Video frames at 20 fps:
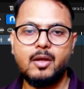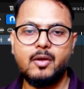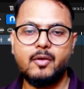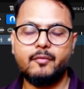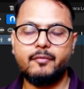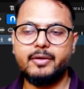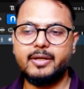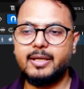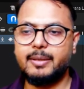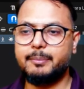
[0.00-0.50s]

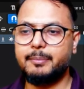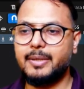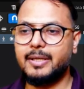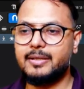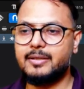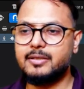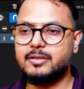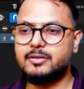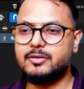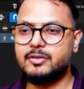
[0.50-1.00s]
We can
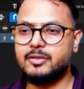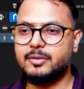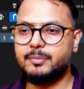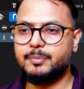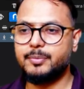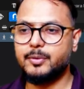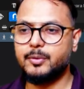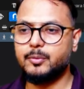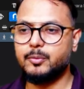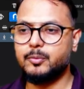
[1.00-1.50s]
make this
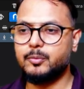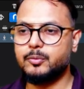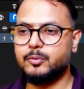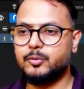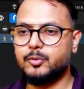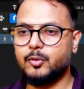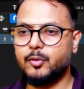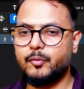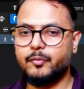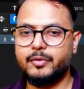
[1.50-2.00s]
GPU
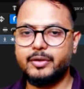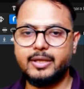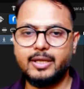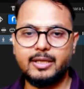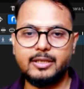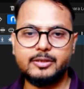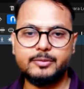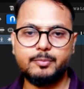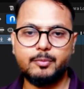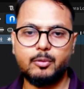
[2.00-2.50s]
so we
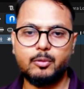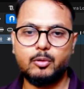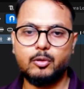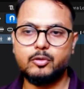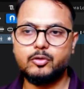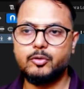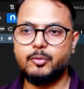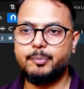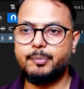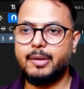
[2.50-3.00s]
can spawn
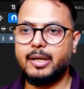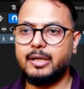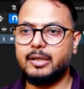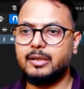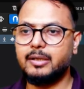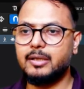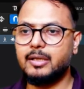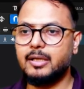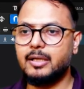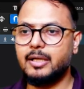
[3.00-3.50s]
lots of
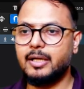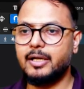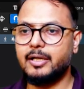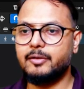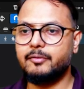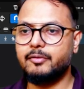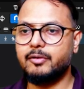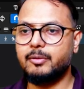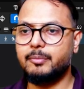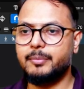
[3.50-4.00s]
particle. And
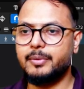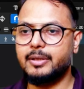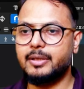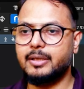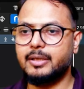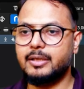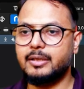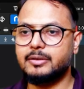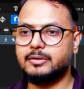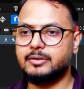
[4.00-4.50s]
it will be
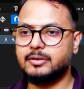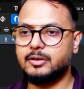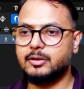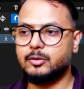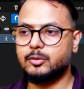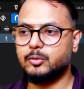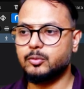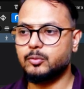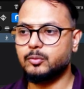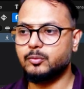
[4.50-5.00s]

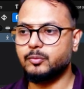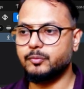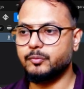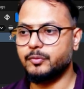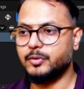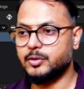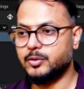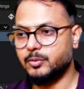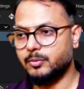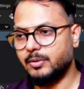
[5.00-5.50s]
easier to
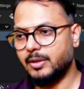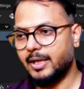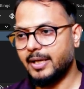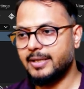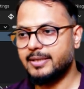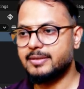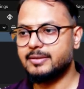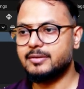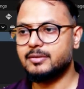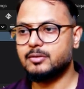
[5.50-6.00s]

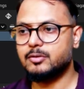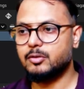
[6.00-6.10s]
visualize.